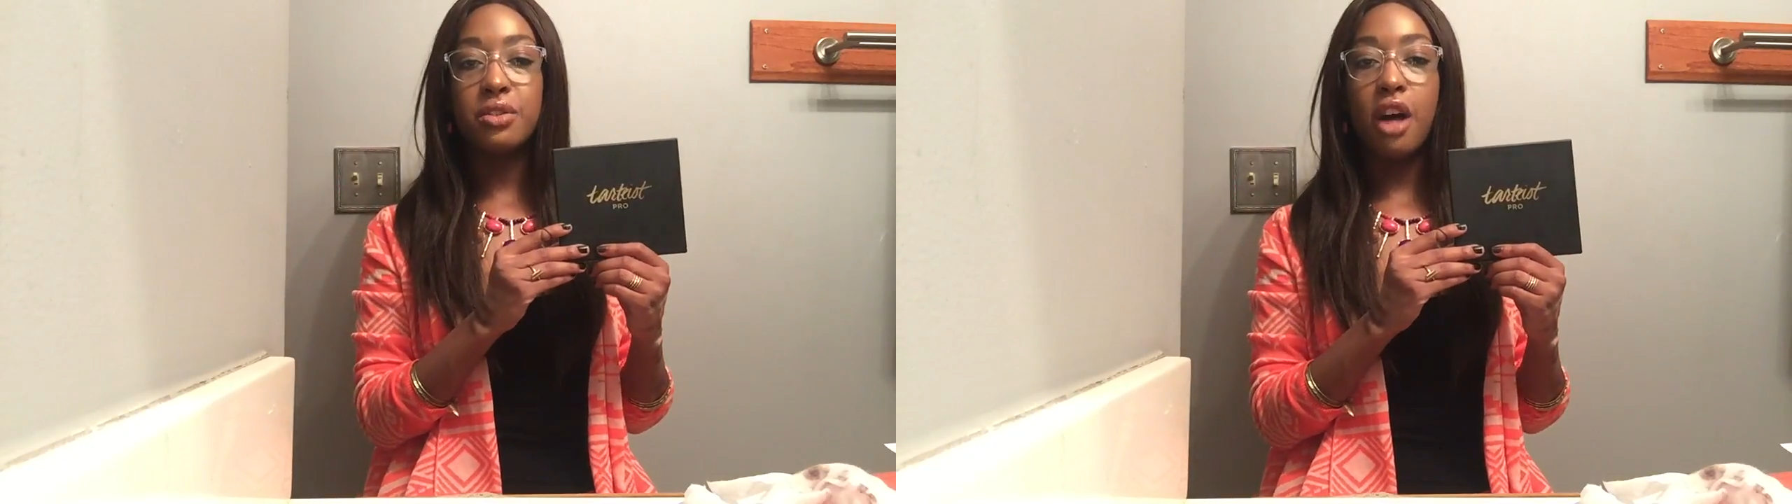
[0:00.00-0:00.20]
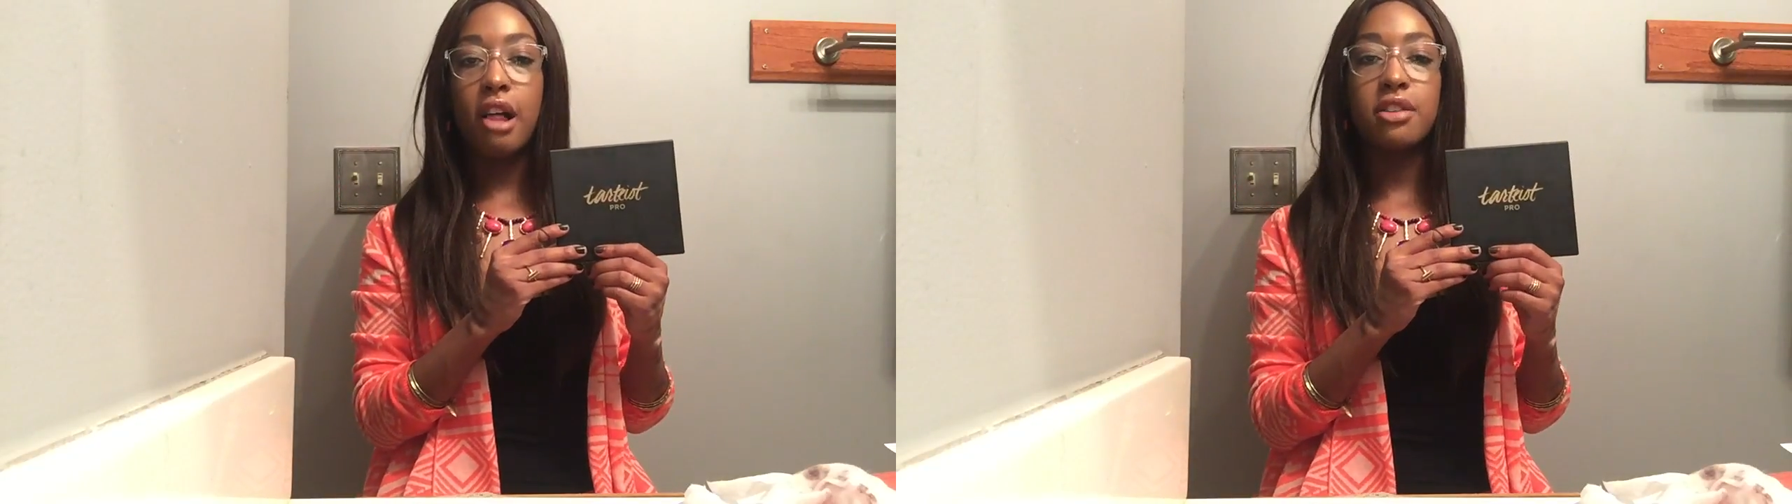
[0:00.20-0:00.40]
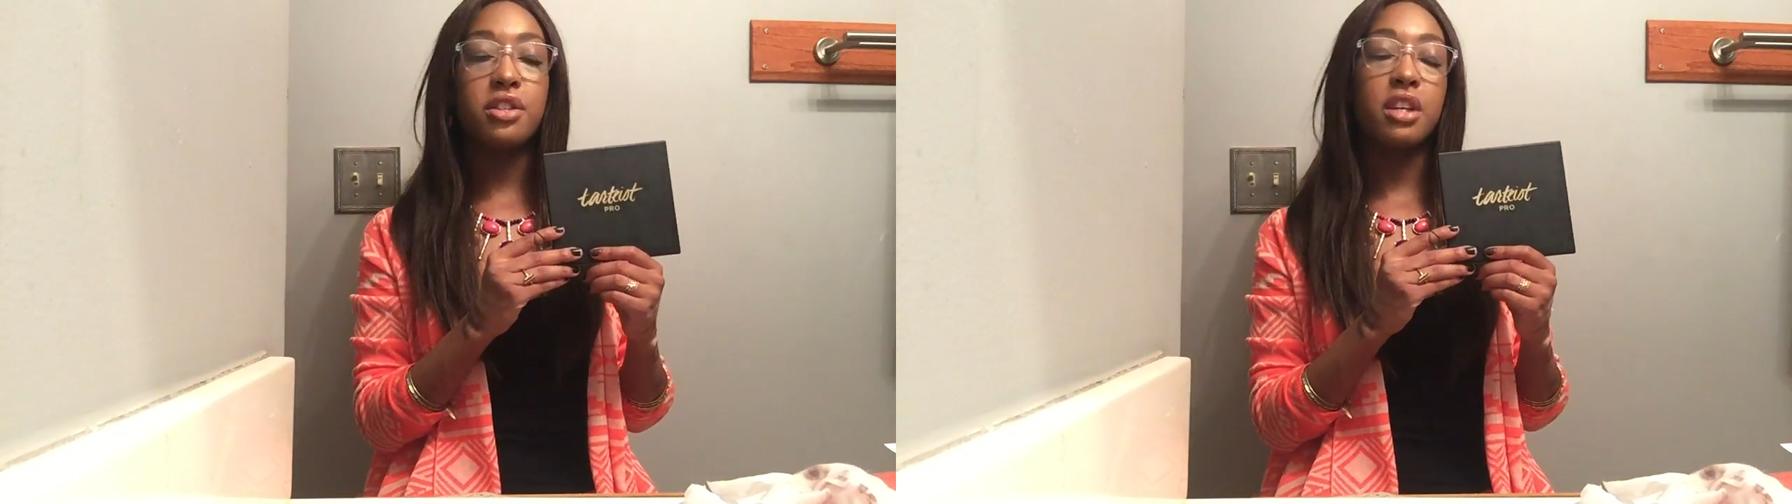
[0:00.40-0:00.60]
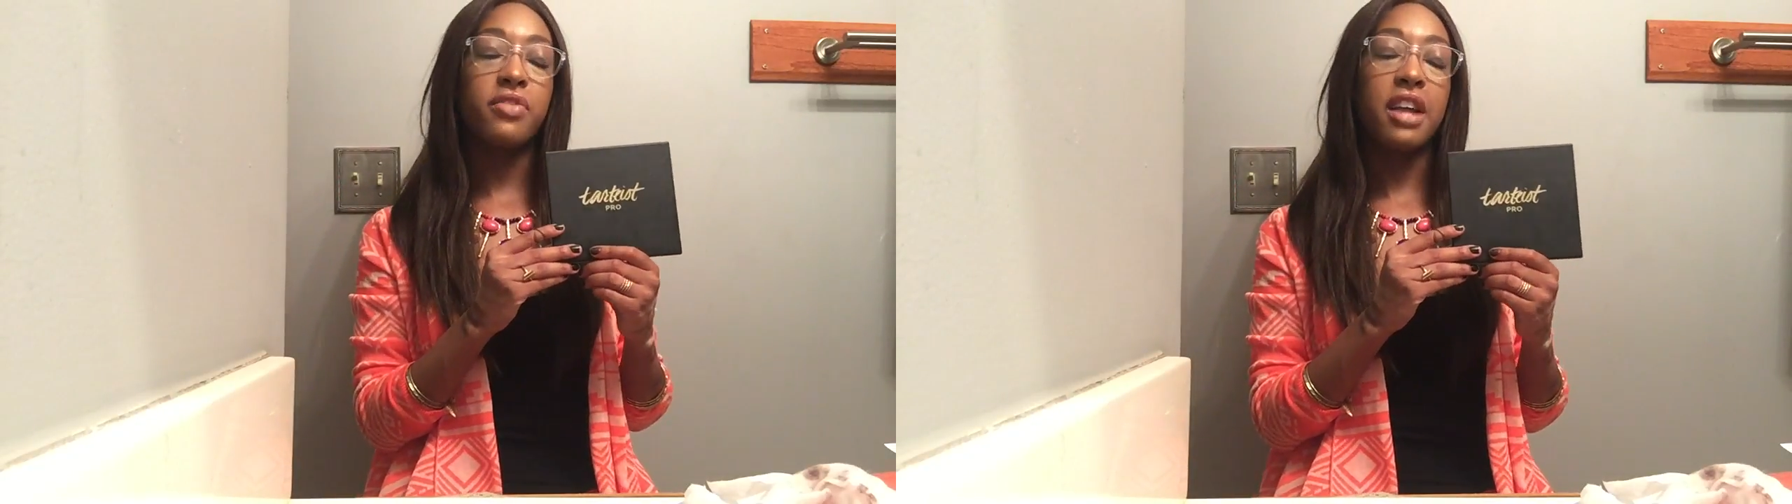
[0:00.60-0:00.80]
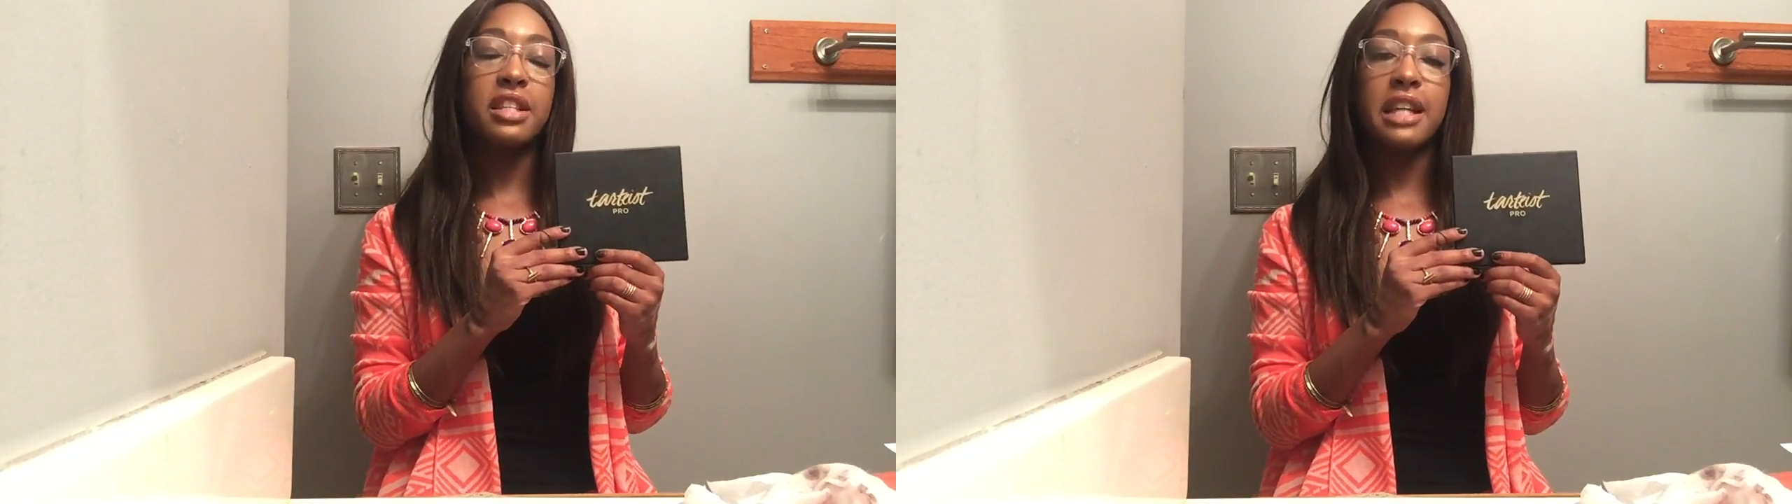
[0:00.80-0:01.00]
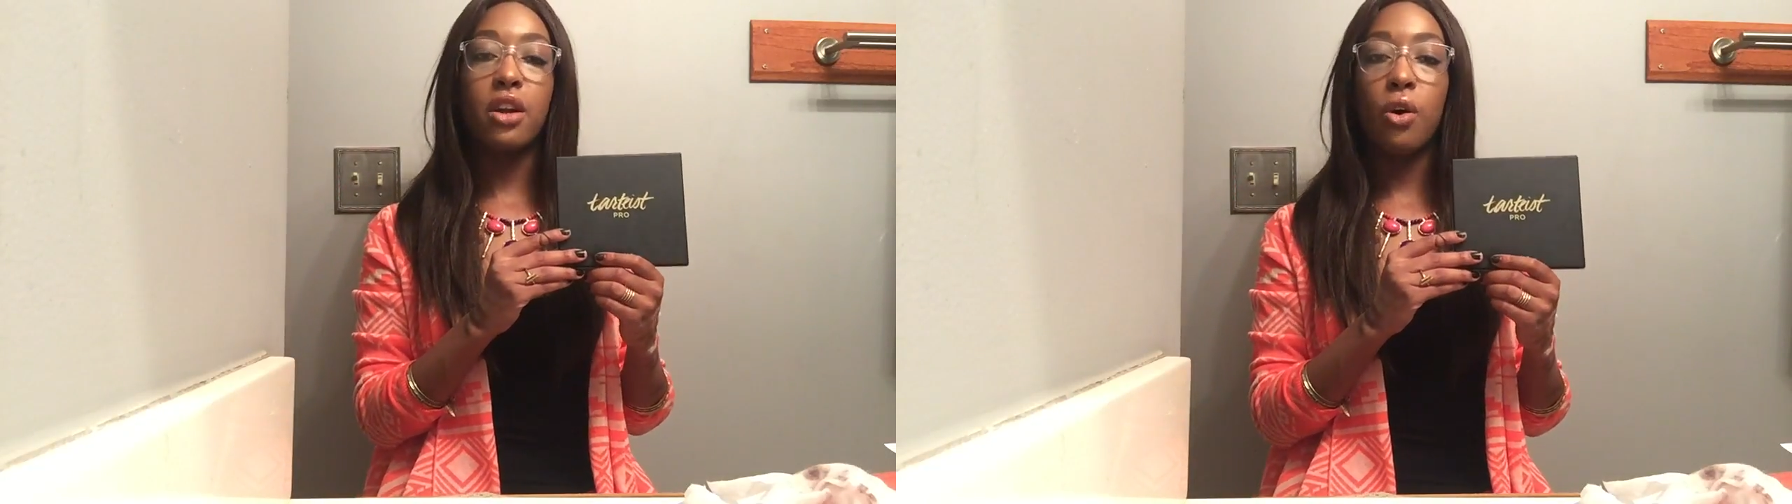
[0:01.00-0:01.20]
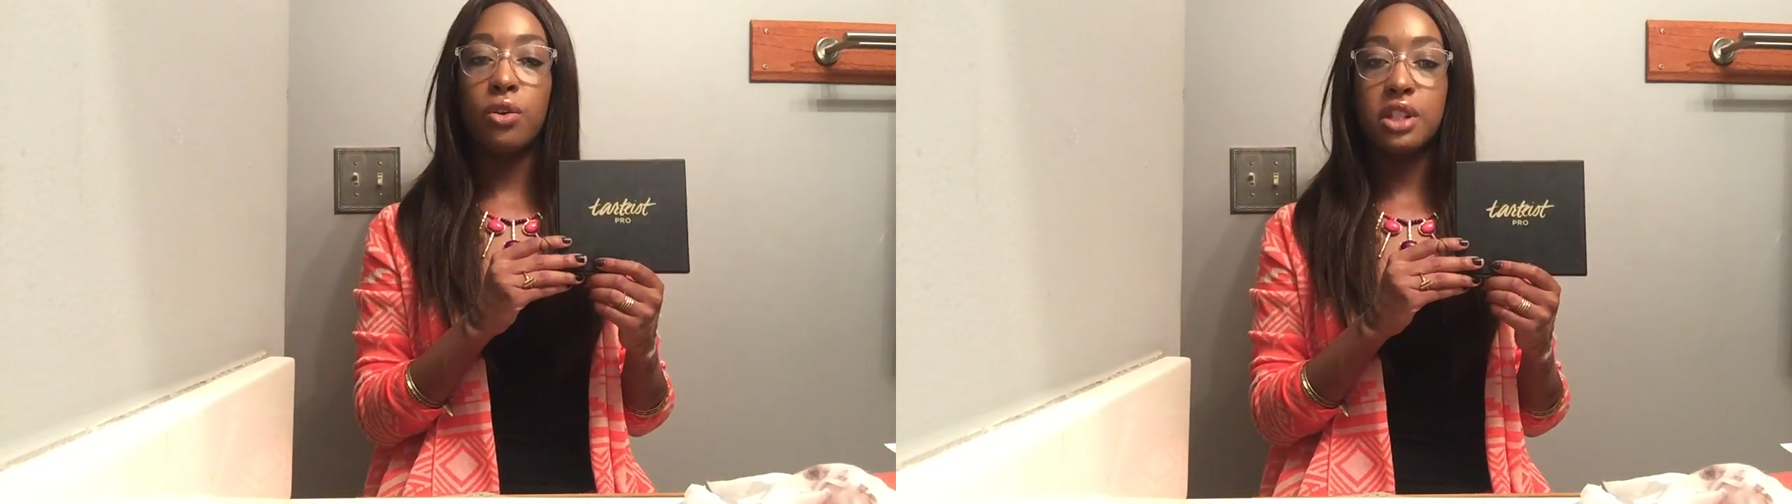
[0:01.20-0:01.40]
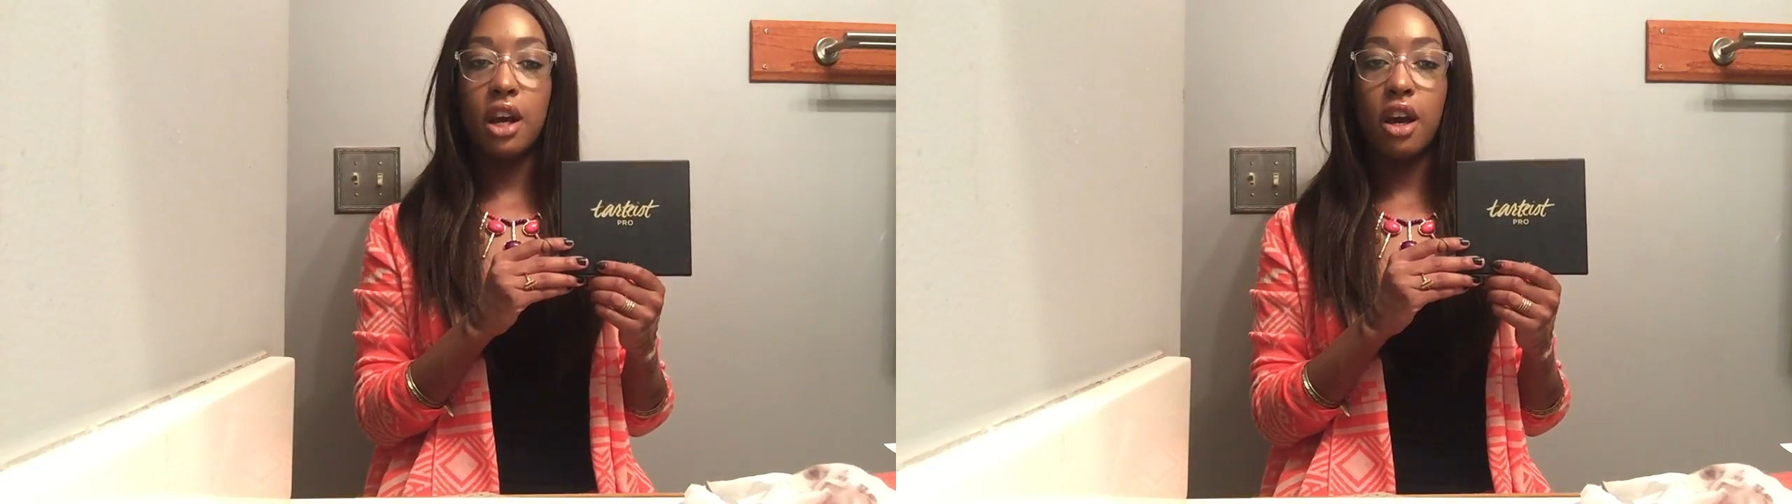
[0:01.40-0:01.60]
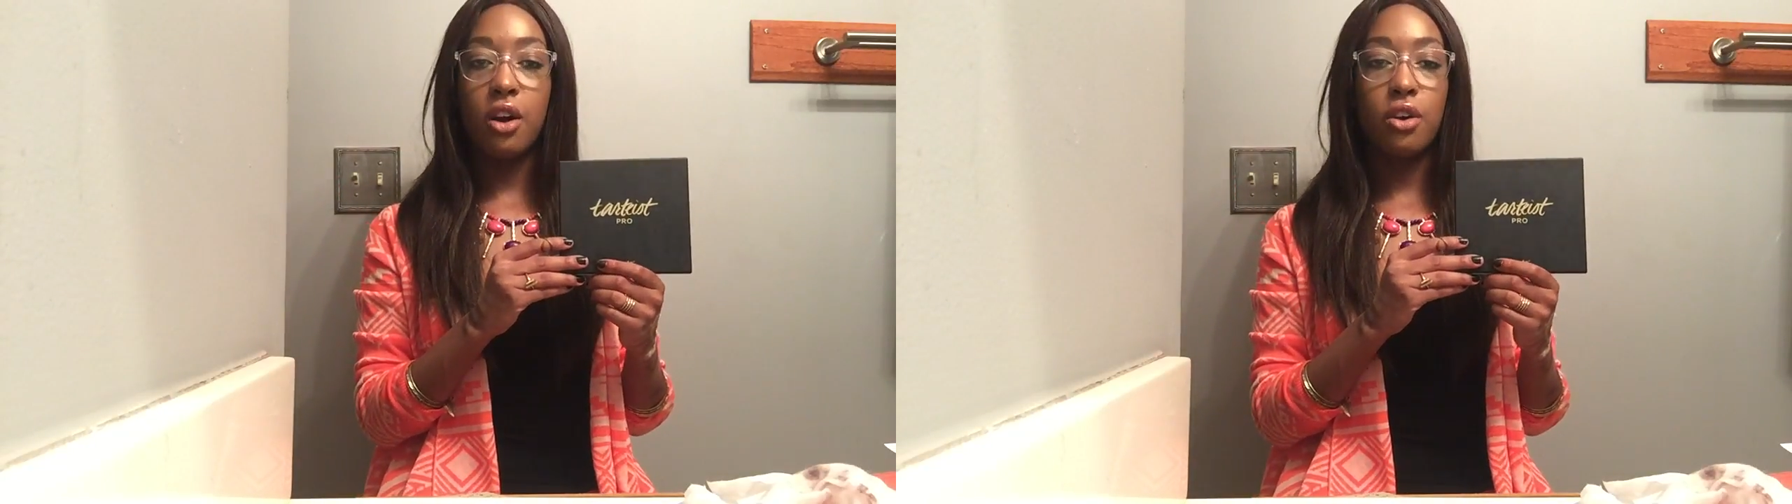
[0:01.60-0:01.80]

You can find this at Ulta